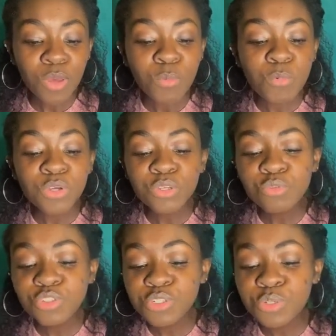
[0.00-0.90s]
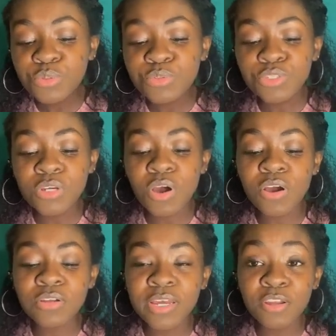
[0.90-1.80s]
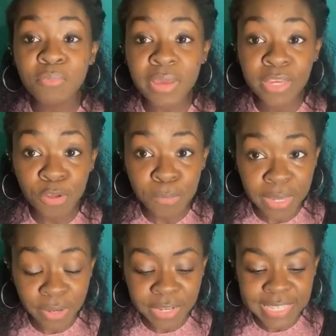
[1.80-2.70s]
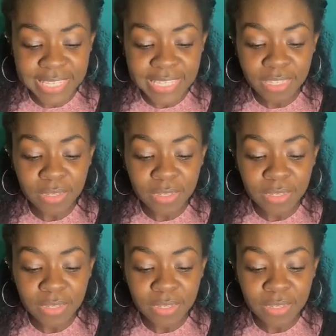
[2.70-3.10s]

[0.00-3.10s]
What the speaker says: Will you choose to honor and obey your parents?